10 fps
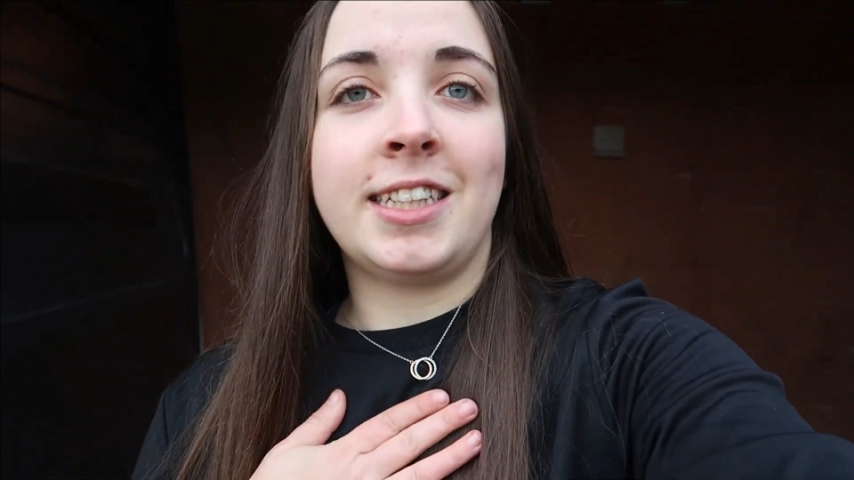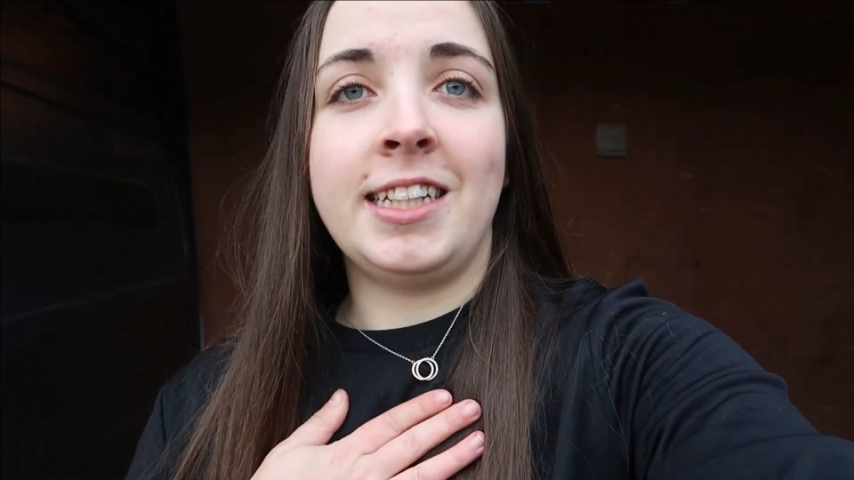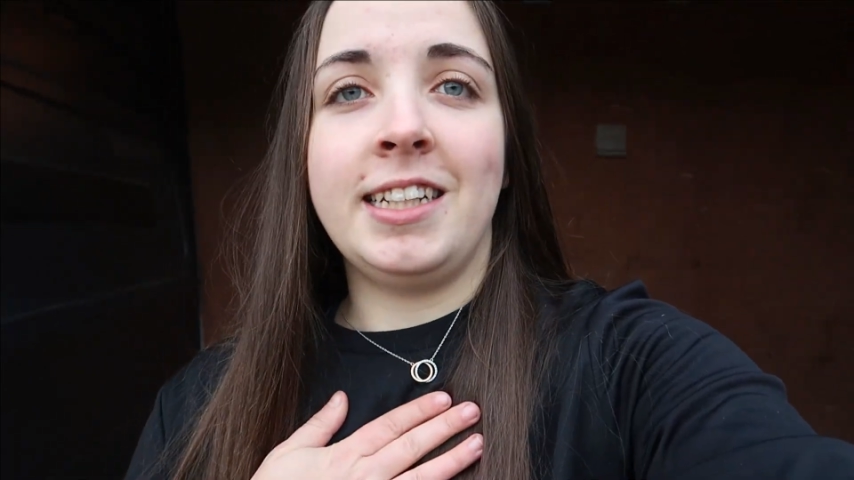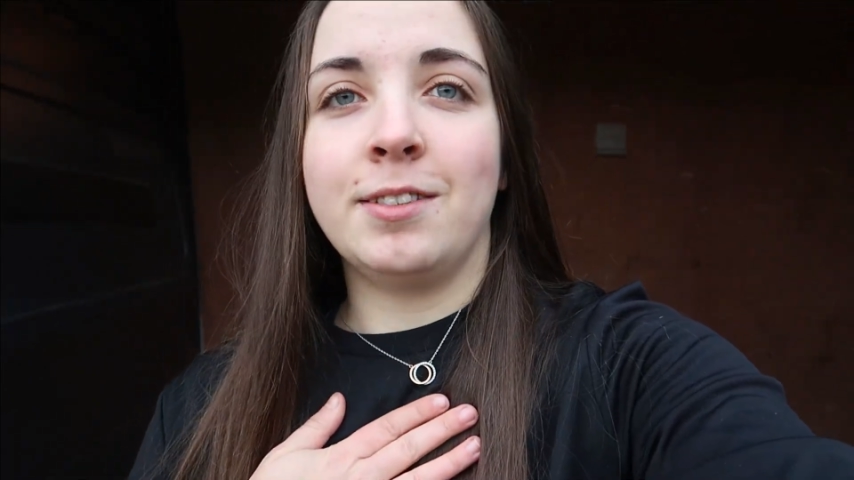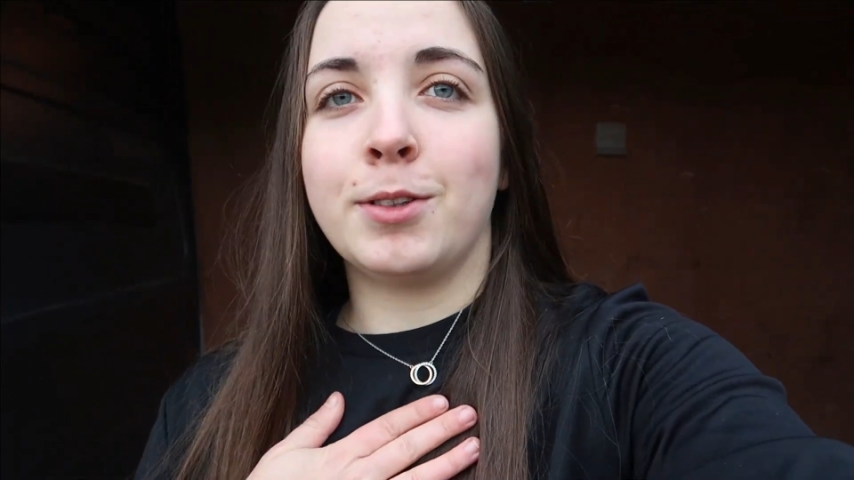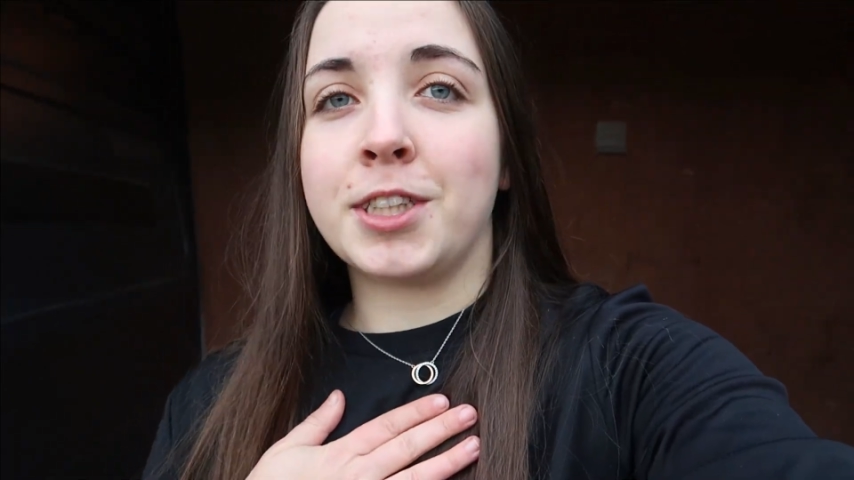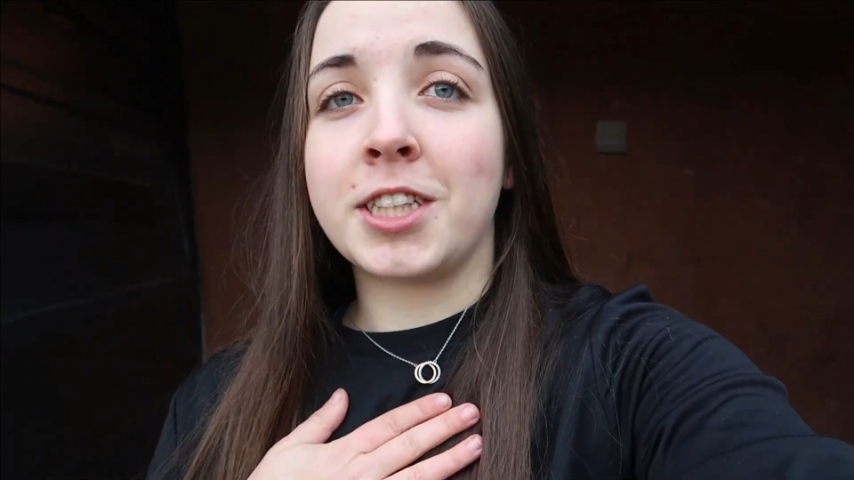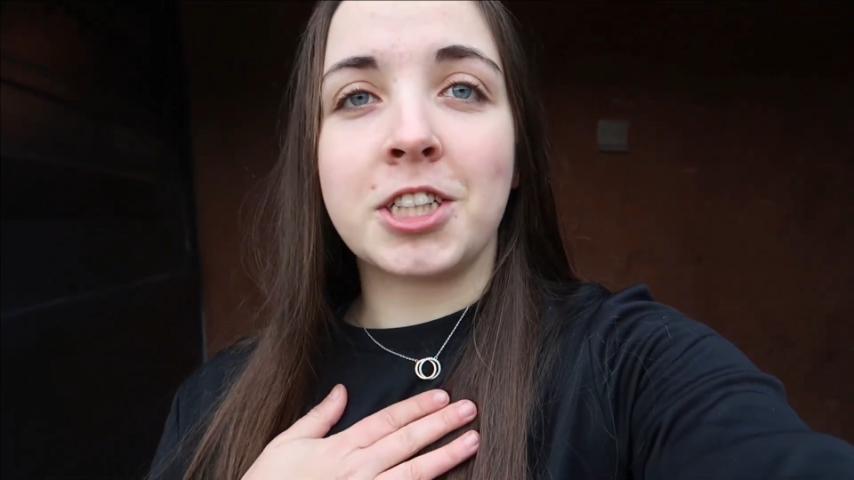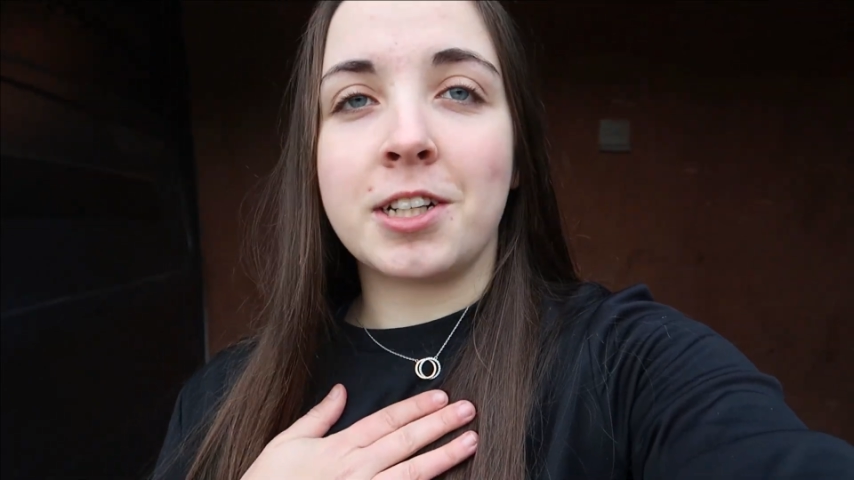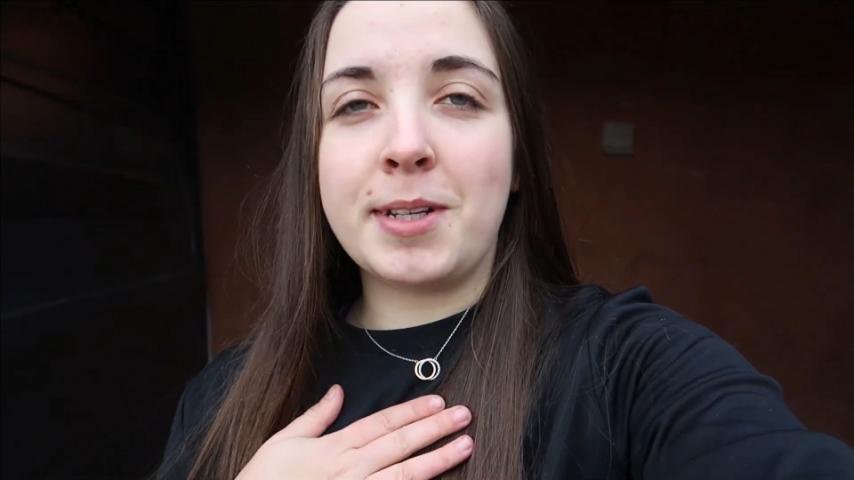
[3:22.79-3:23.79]
She was
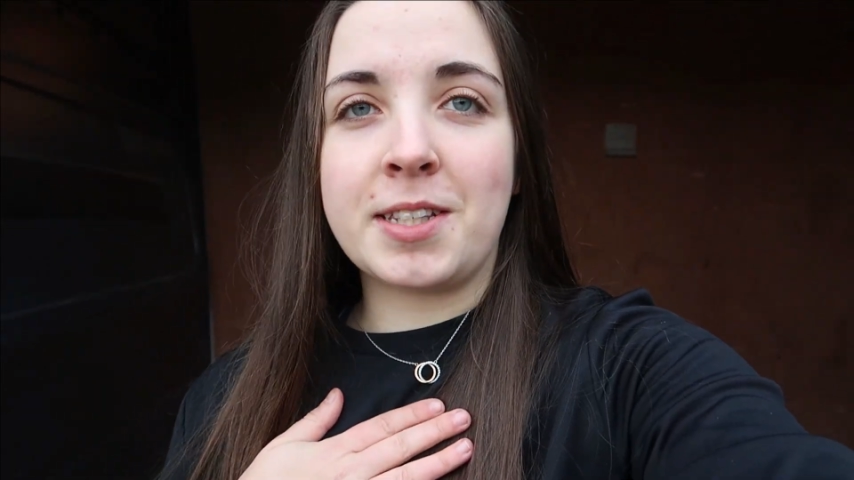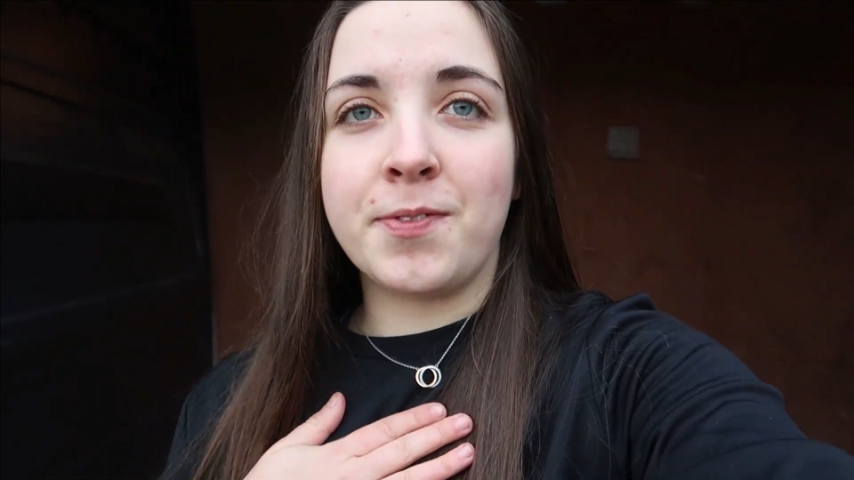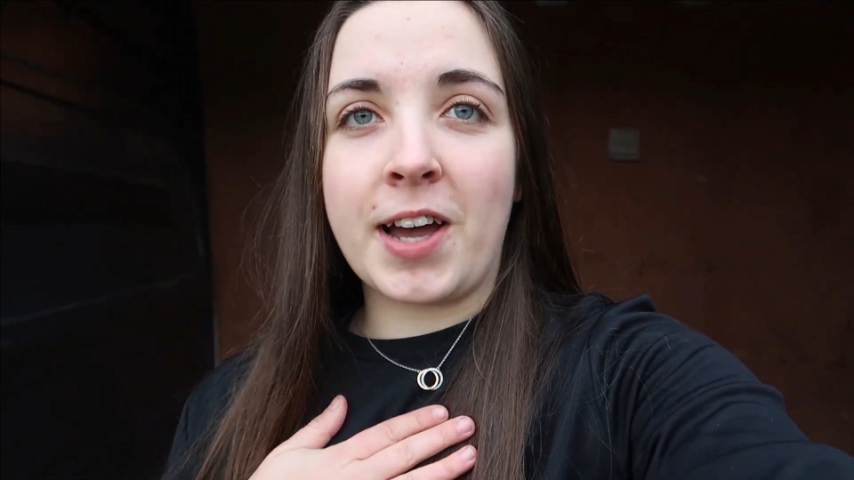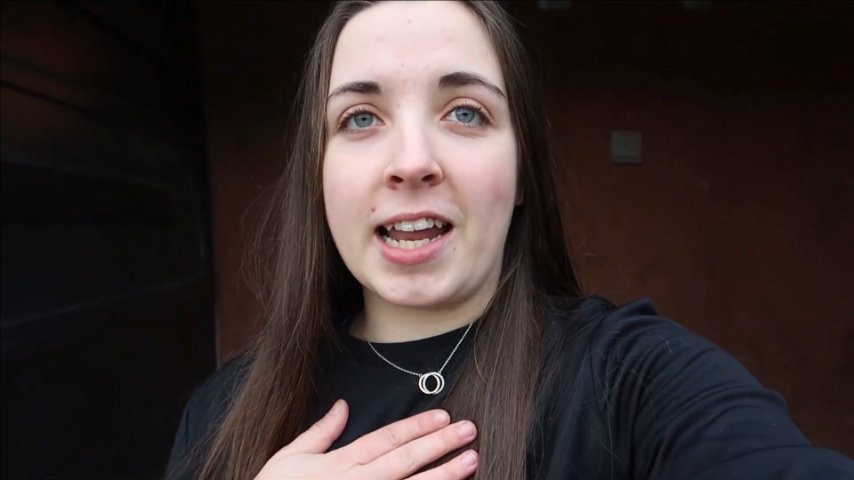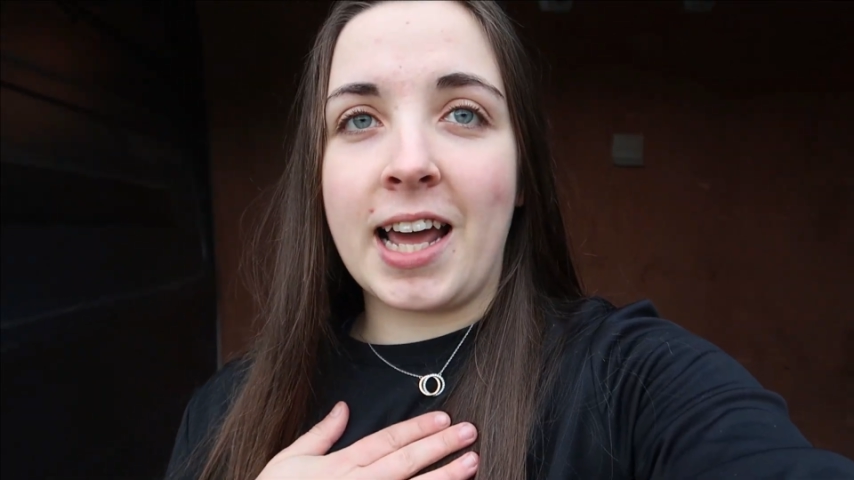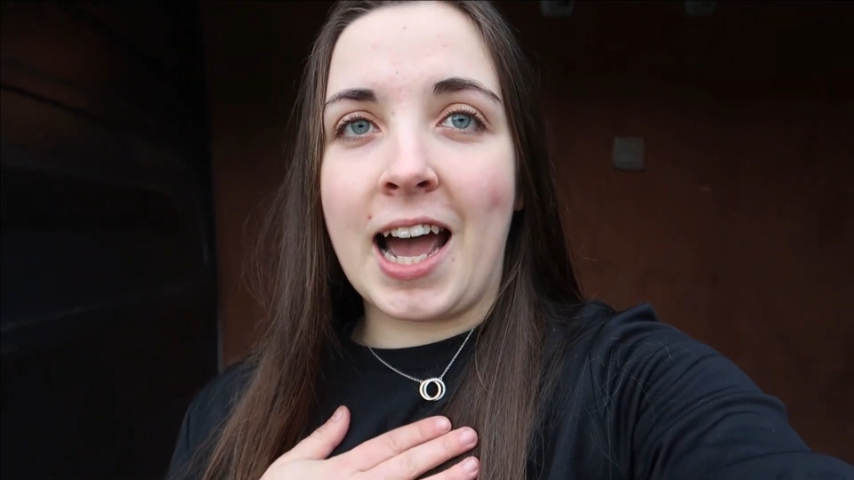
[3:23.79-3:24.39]
such an amazing van.